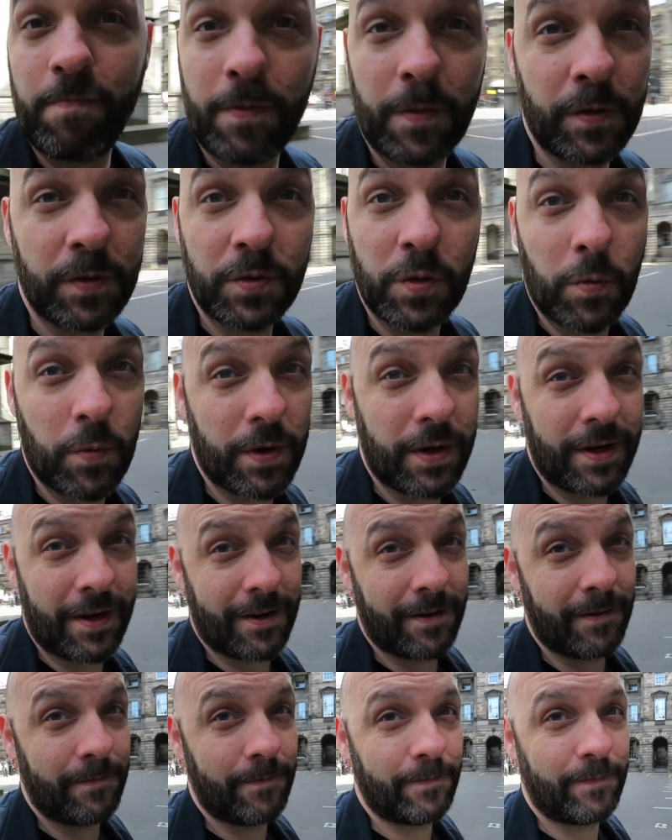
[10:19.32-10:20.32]
There's no one
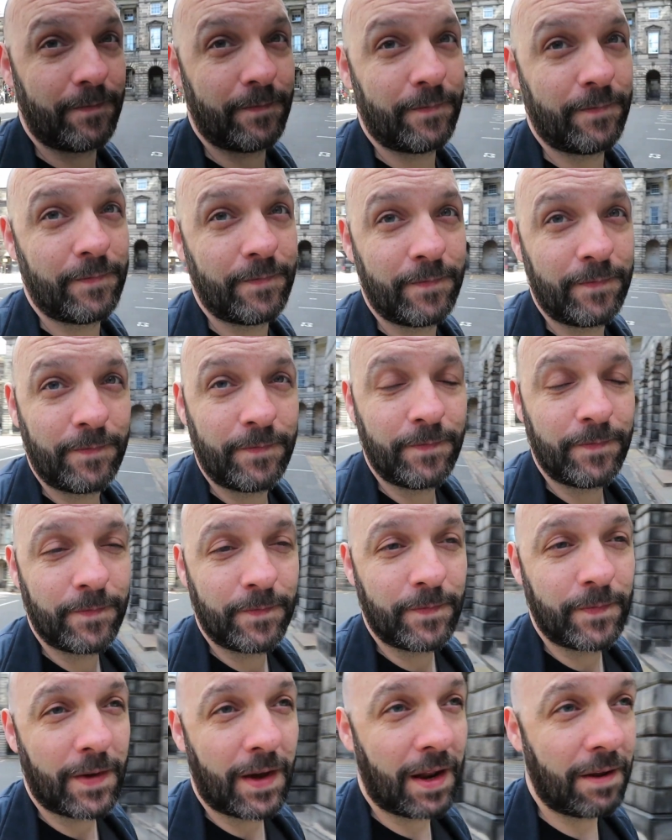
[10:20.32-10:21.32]
here
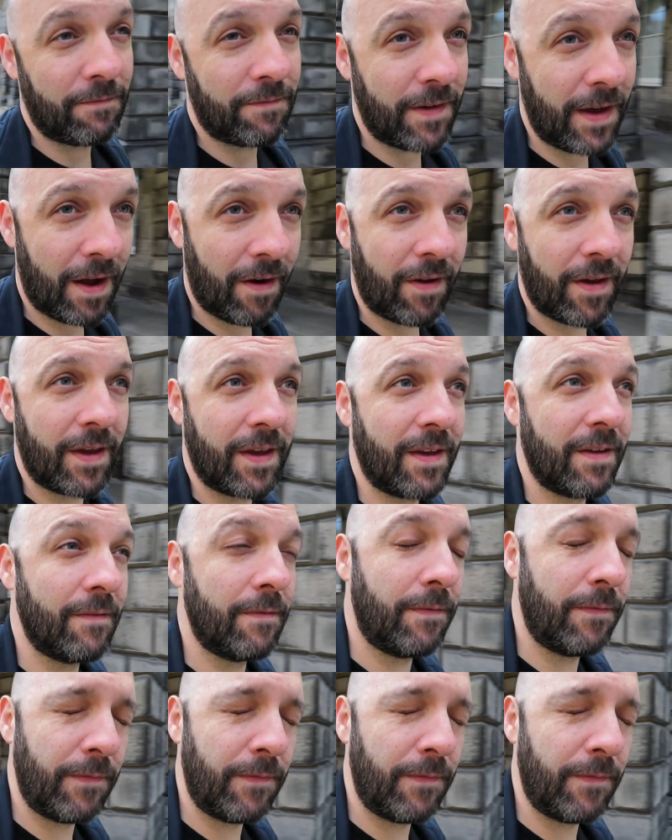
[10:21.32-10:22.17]
and a very,